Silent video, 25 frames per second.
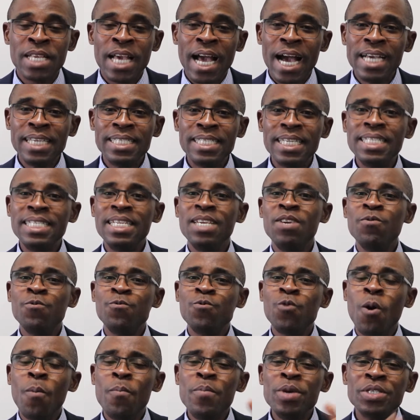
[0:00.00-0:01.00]
I see, the
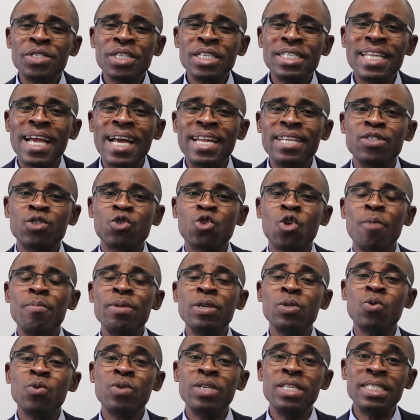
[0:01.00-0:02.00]
information that is
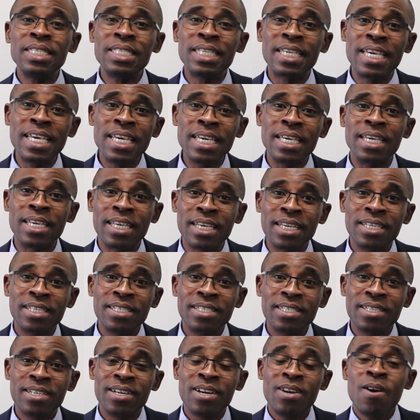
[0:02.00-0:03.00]
coming to this king,
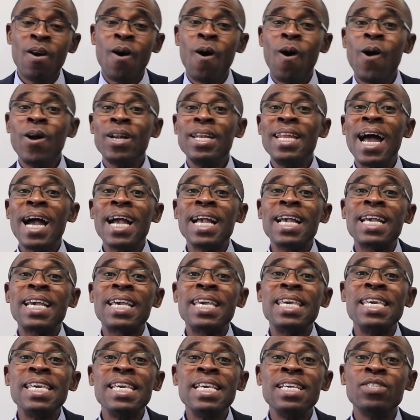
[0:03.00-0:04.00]
other
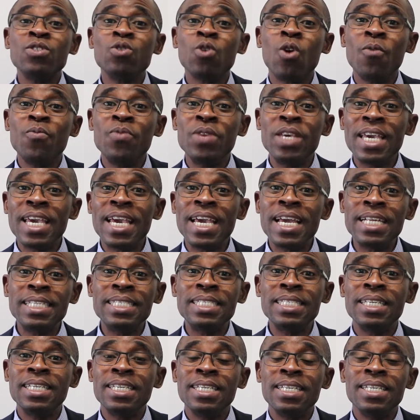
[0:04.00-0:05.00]
kings of the
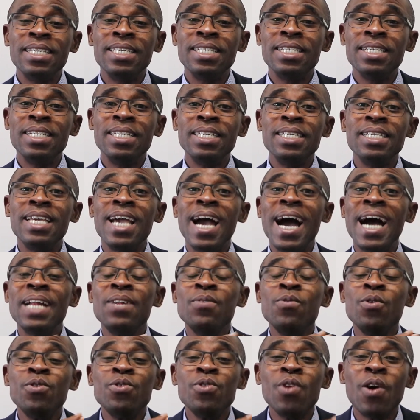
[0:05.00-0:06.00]
earth, they had
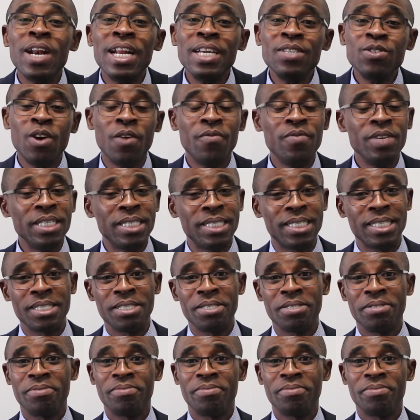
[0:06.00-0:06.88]
no knowledge of it.